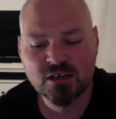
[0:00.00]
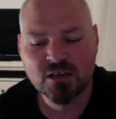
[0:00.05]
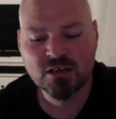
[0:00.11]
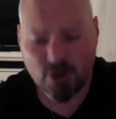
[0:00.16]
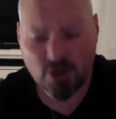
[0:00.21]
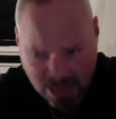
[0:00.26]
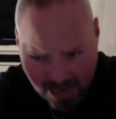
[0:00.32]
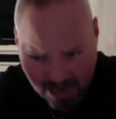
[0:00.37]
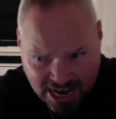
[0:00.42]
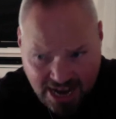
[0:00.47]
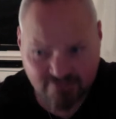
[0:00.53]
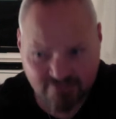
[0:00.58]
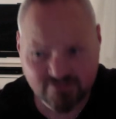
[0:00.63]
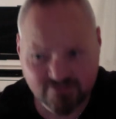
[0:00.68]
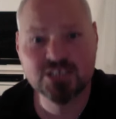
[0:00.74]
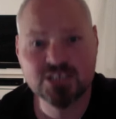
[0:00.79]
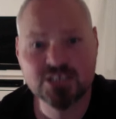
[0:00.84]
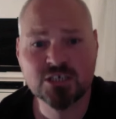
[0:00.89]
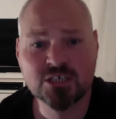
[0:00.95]
okay, I have
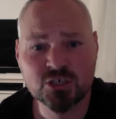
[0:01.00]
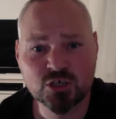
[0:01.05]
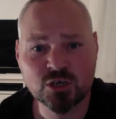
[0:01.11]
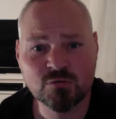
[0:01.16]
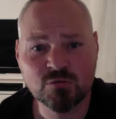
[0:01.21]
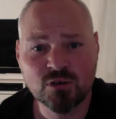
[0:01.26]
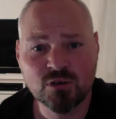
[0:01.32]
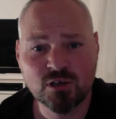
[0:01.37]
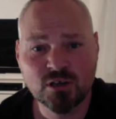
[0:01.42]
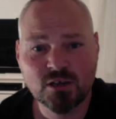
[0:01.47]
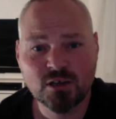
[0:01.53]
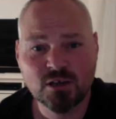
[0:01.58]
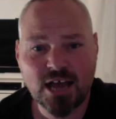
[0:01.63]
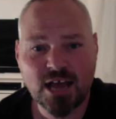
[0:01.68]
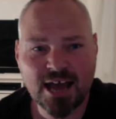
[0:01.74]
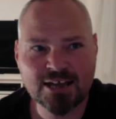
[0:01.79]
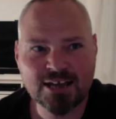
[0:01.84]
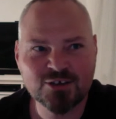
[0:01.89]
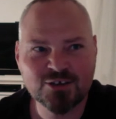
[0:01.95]
this issue,
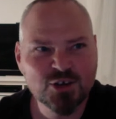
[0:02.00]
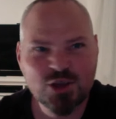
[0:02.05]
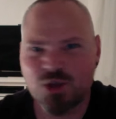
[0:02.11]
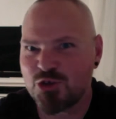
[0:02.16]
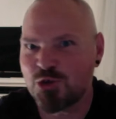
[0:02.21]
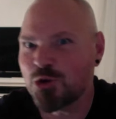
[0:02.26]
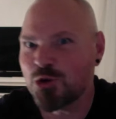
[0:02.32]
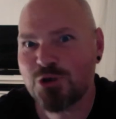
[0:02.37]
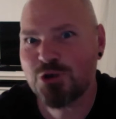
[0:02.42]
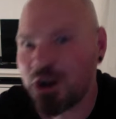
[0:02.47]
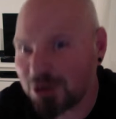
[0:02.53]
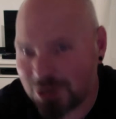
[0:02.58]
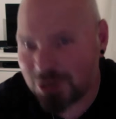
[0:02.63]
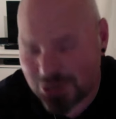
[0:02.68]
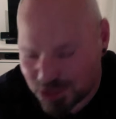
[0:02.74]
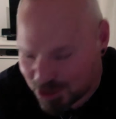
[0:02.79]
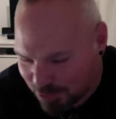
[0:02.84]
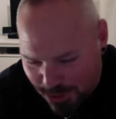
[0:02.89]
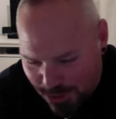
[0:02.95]
and you're not going
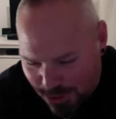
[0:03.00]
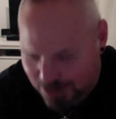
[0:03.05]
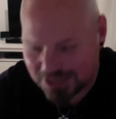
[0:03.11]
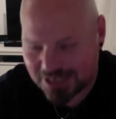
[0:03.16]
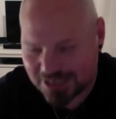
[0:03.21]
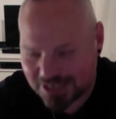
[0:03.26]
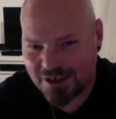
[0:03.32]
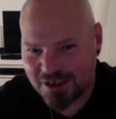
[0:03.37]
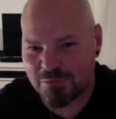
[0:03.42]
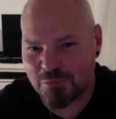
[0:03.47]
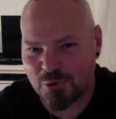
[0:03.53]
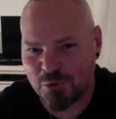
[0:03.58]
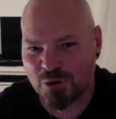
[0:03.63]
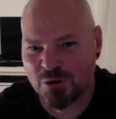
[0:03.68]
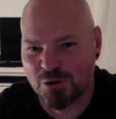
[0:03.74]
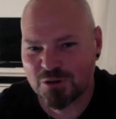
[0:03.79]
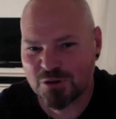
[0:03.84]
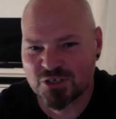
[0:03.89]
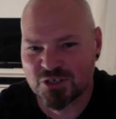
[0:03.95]
to support it no
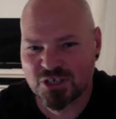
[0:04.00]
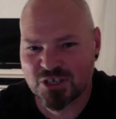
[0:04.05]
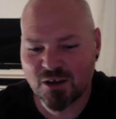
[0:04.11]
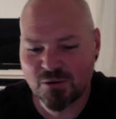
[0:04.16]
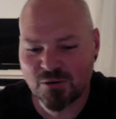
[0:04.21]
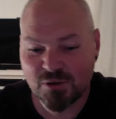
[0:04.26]
more. So,